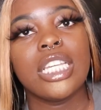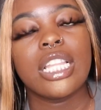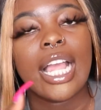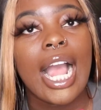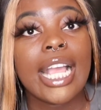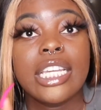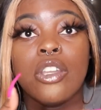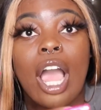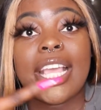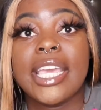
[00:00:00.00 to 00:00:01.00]
Like I can
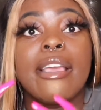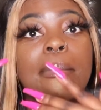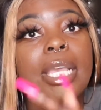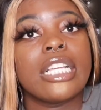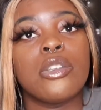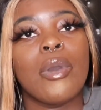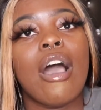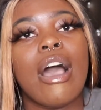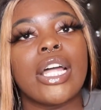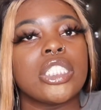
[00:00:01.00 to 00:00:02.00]
I can't pick you
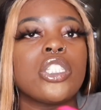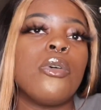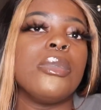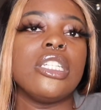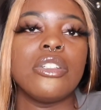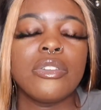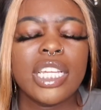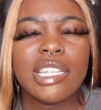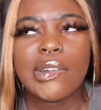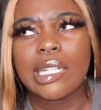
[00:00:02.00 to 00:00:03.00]
out out of so many. You
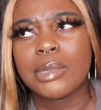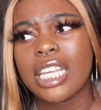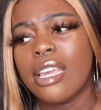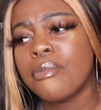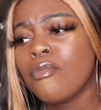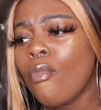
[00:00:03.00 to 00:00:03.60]
get what I'm saying?